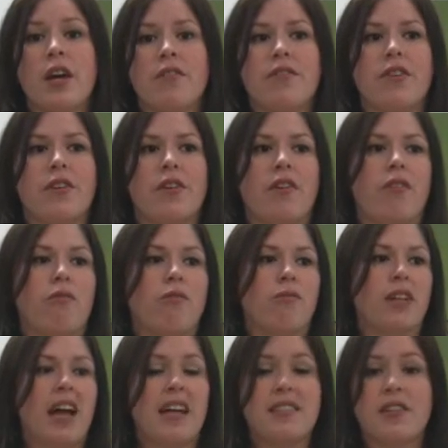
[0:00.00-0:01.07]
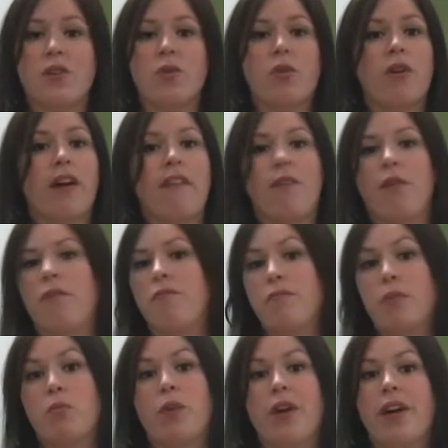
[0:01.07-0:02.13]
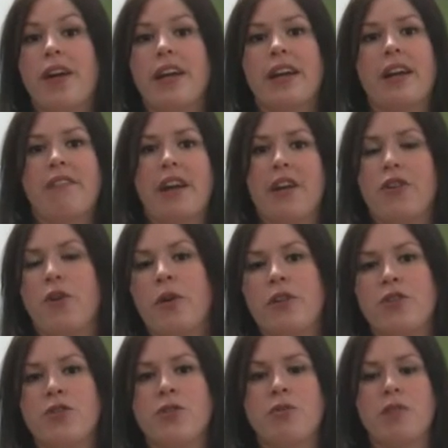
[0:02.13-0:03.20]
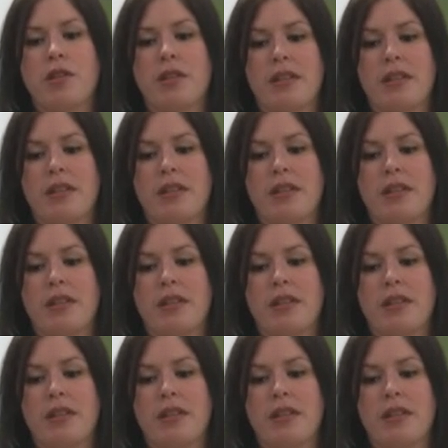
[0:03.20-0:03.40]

The classic gore I've been wearing and have had no issues with.